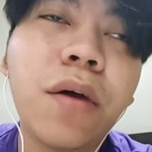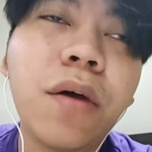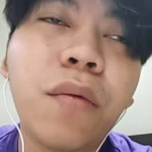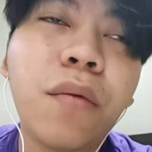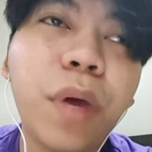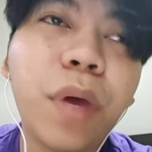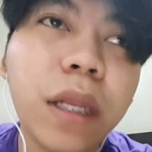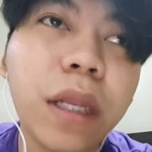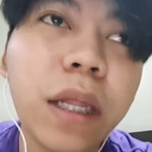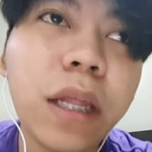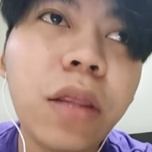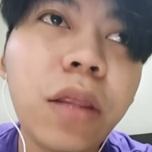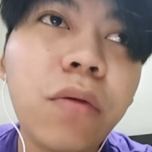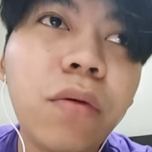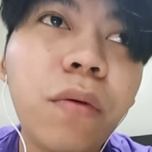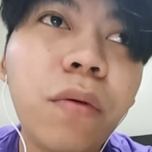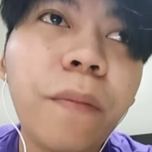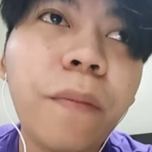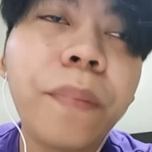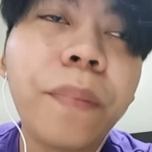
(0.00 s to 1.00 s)
we need
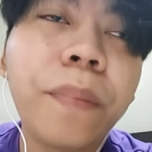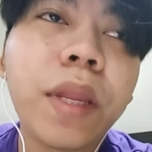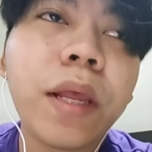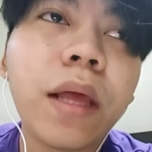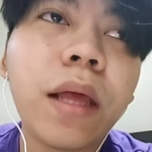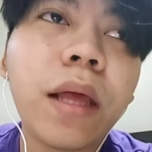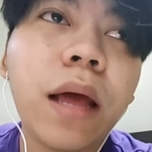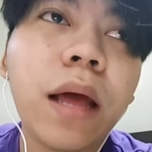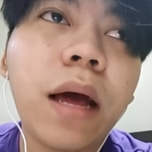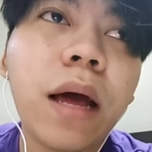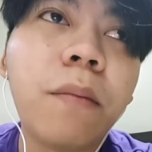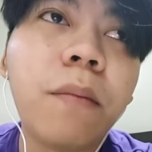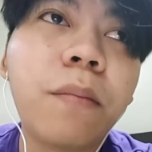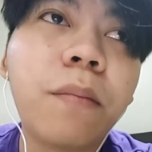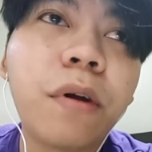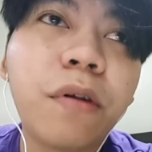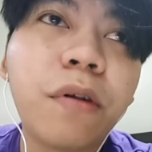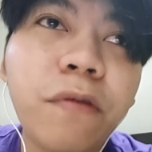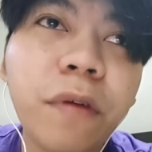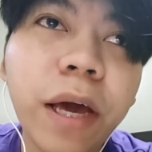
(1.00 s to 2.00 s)
to um,
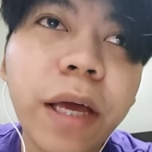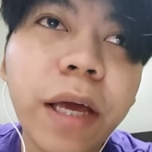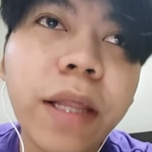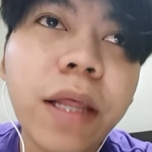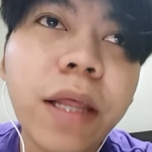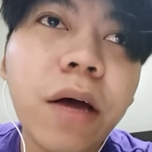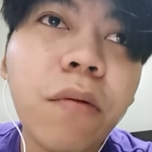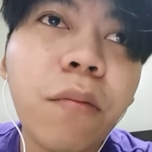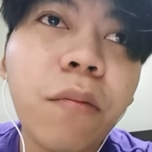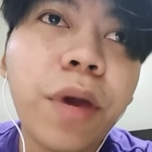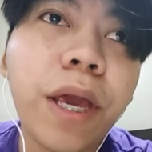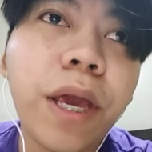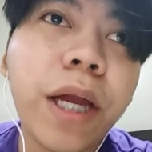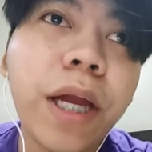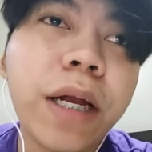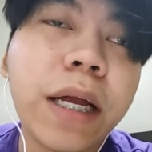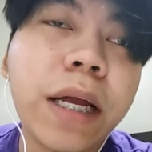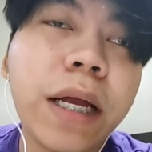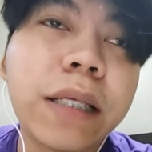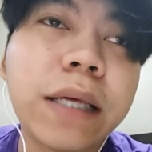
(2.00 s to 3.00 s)
provide
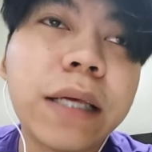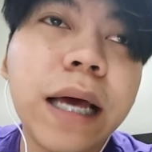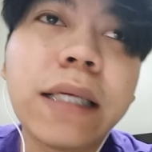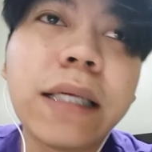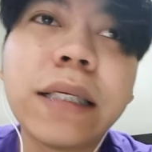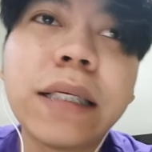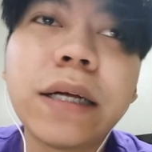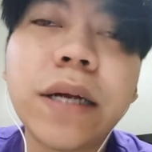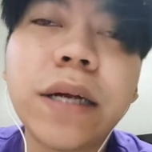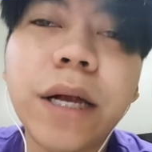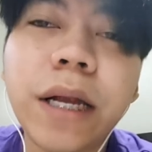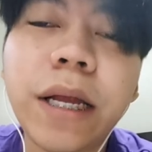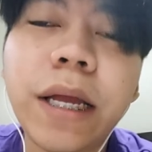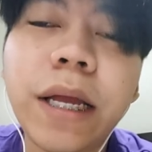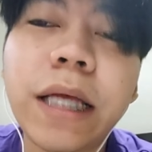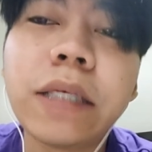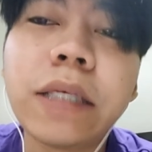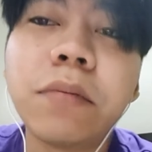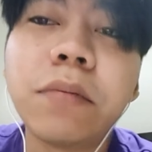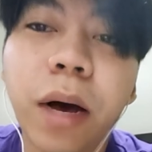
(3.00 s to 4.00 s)
awareness as early
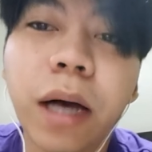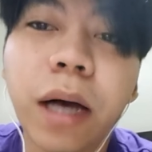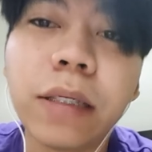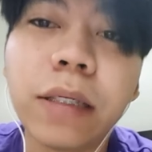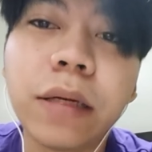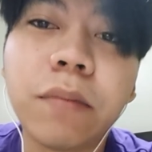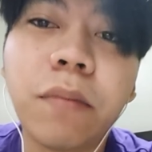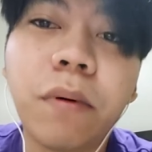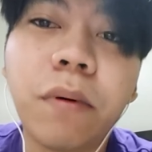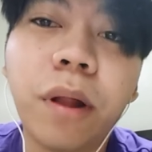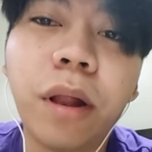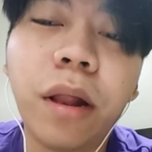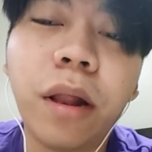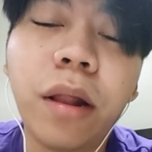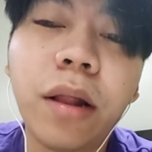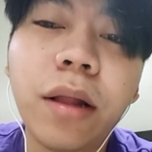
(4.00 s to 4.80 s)
as possible.